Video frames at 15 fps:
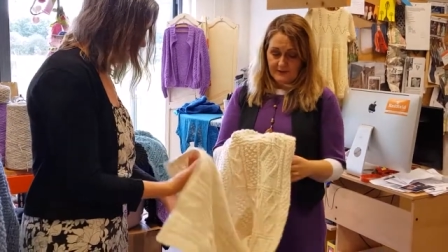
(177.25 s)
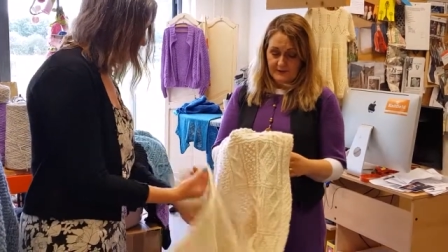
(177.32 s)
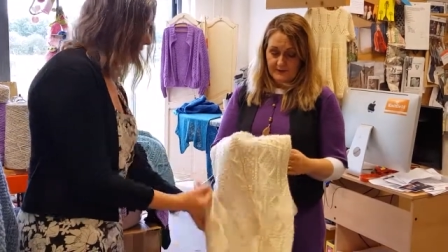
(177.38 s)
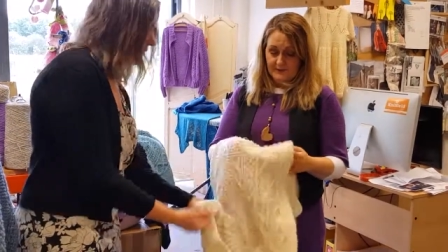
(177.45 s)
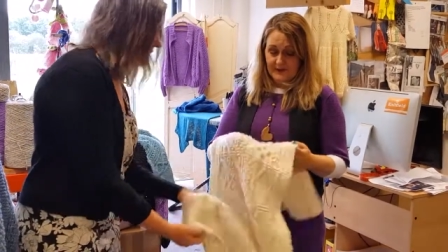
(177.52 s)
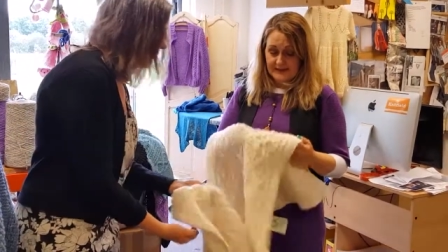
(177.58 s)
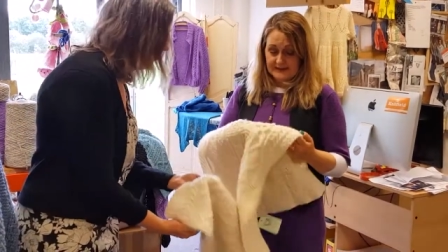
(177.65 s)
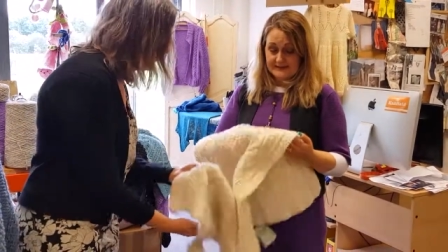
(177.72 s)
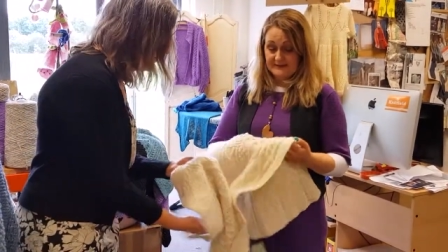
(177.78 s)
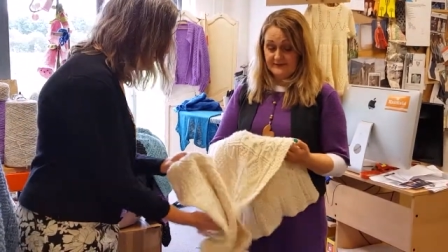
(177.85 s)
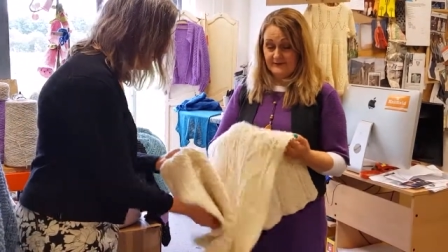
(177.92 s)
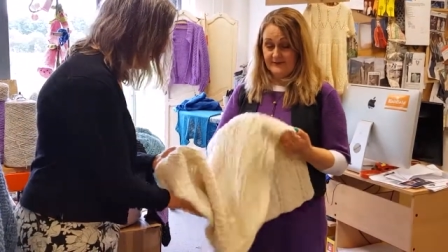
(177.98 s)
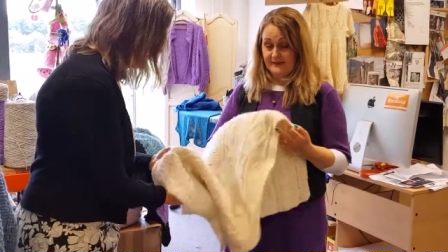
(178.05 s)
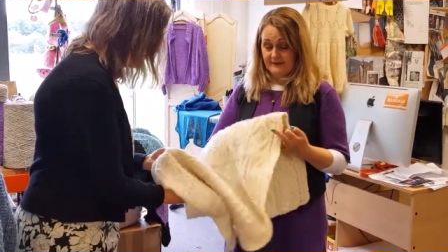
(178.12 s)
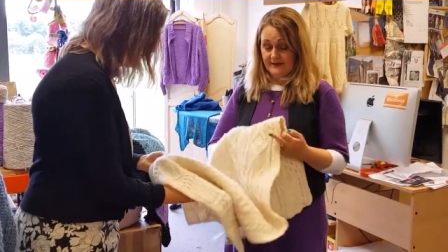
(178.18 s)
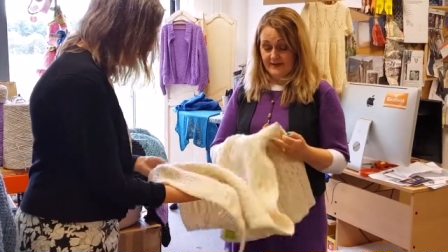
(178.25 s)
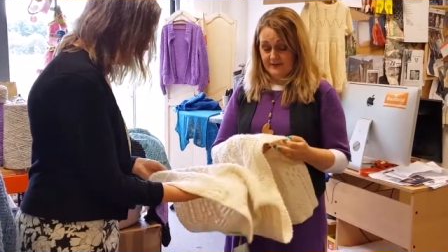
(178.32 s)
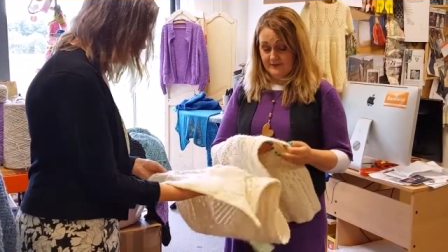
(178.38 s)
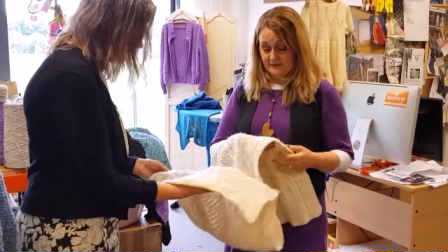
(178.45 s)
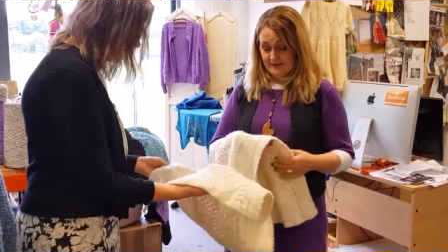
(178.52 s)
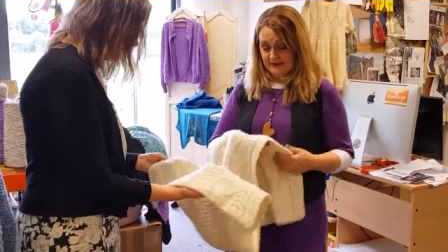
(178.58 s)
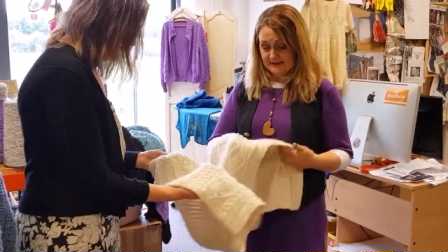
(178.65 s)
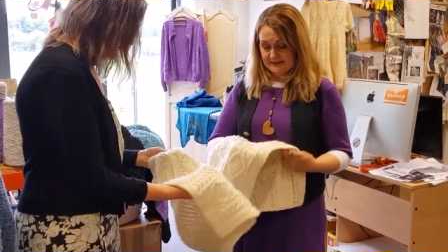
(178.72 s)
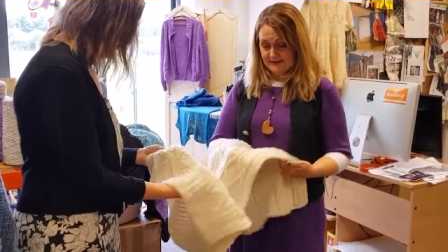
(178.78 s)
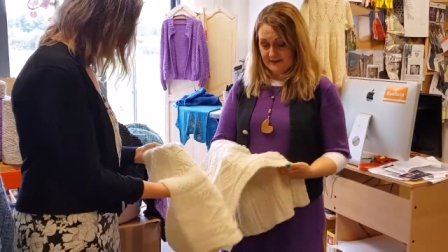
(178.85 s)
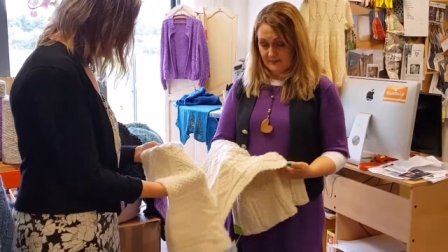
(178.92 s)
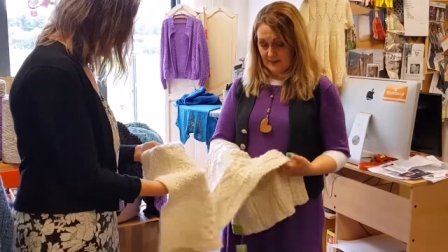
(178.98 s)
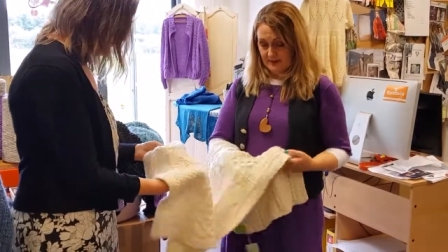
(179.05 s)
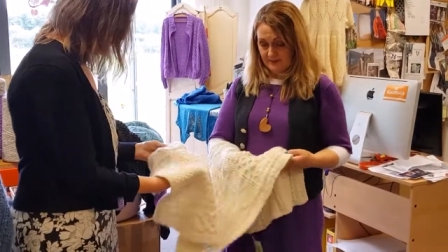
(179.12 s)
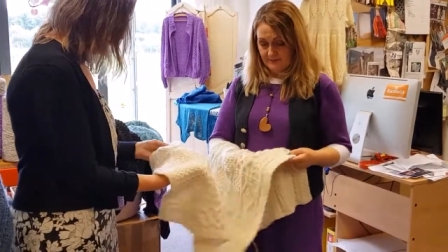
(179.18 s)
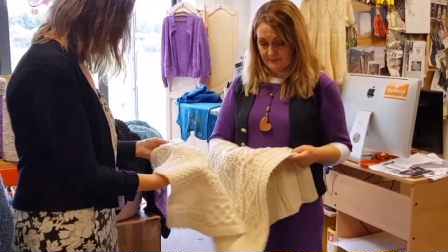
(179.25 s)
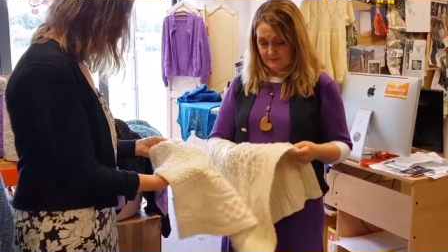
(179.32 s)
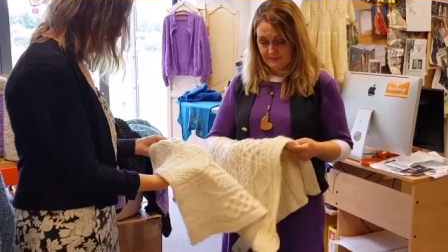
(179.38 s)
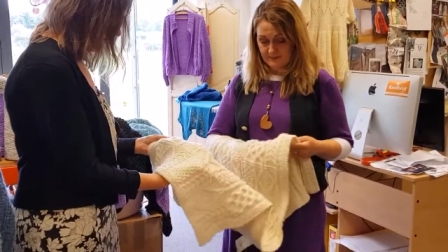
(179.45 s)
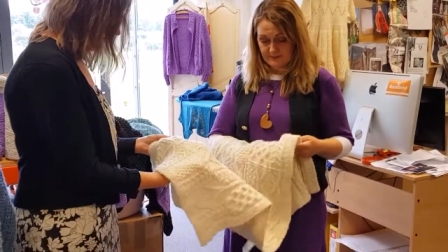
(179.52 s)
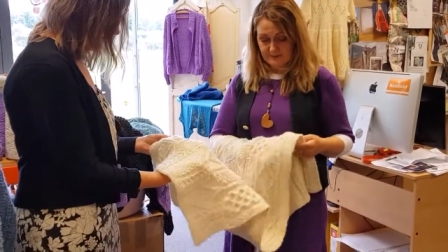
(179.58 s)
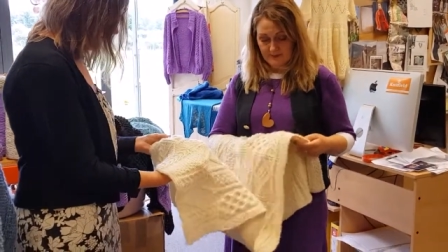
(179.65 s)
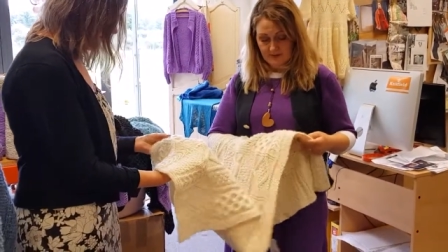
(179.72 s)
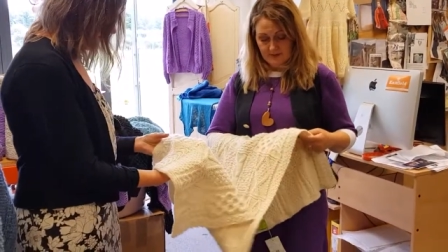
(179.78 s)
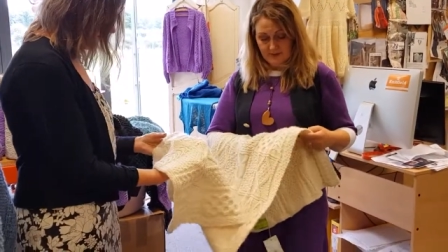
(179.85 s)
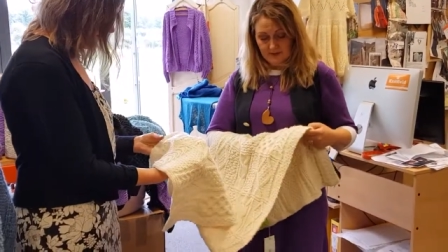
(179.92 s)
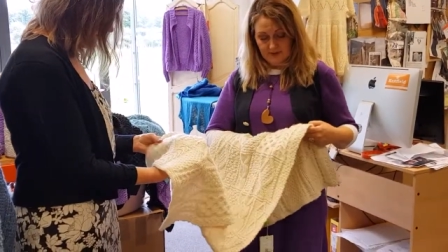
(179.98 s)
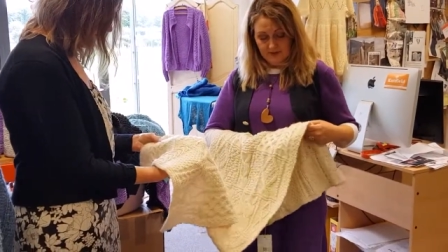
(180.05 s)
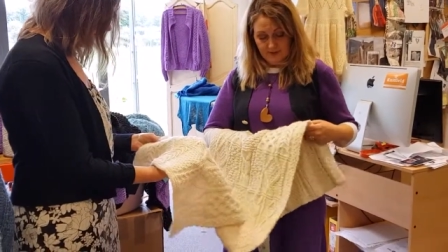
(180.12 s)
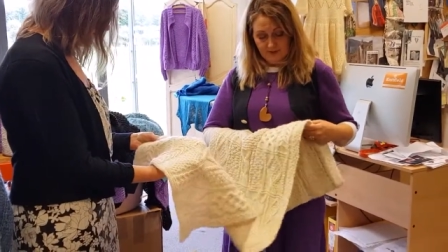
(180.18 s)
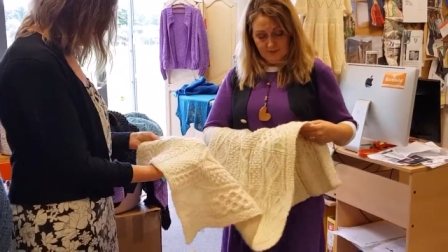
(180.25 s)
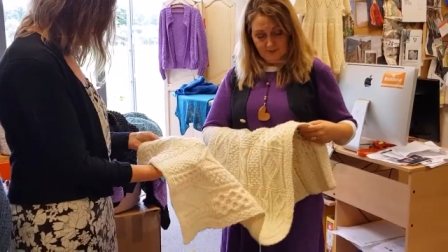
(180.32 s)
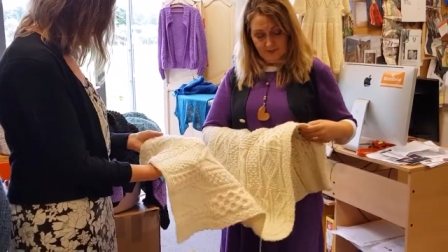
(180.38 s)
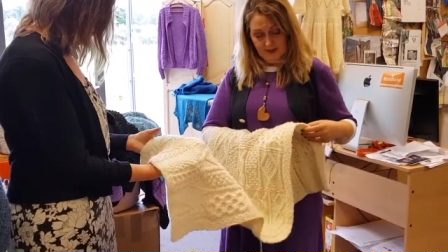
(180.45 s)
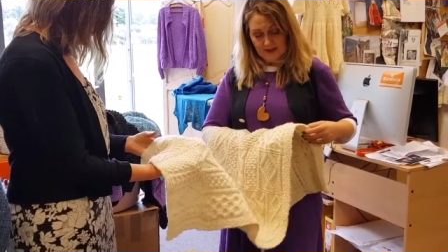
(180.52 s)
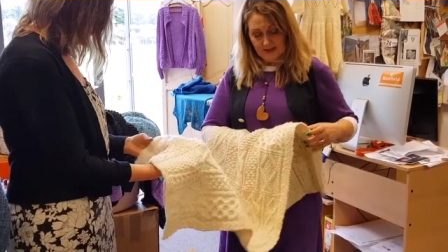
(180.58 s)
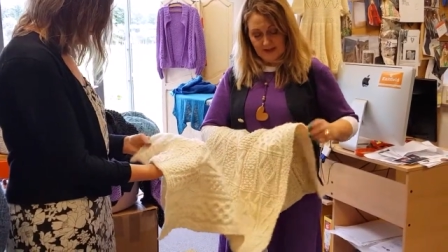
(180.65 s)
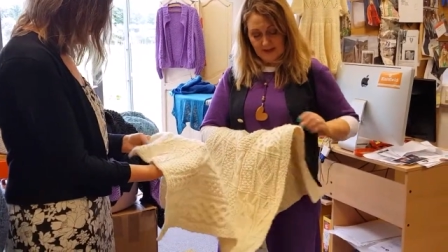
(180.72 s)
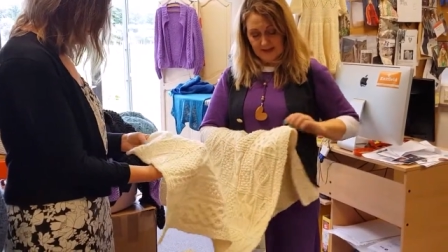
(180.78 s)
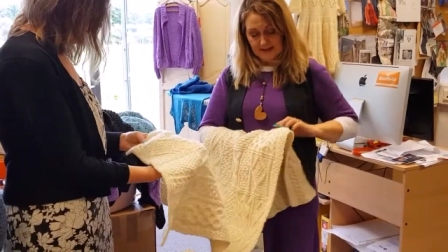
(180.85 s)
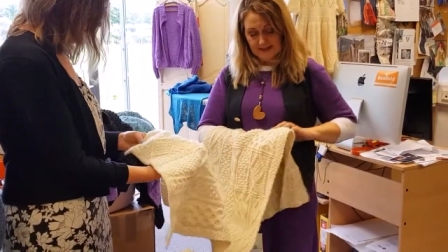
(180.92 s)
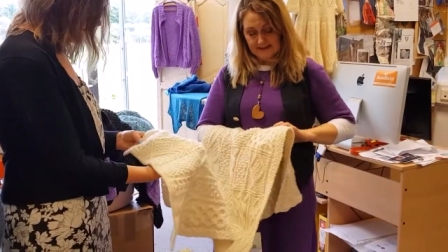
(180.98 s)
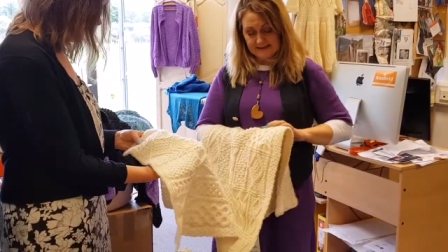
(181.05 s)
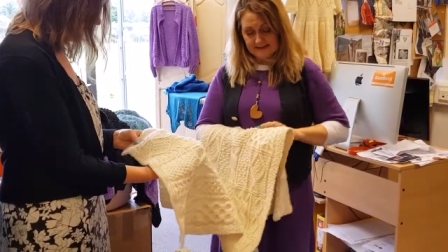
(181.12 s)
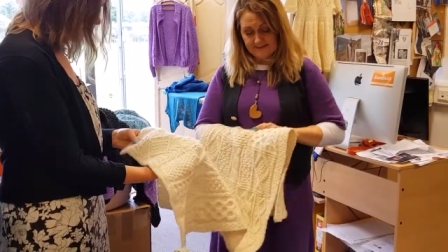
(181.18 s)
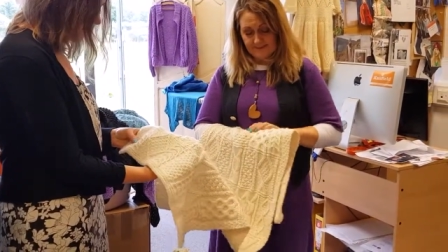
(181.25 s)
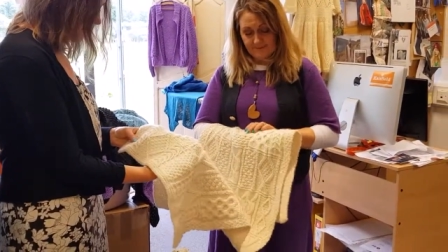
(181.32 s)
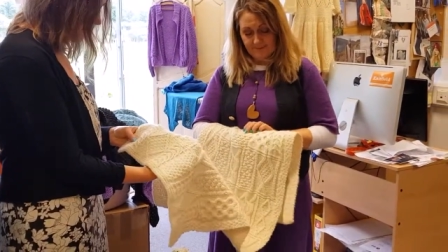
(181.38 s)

that's a very interesting one because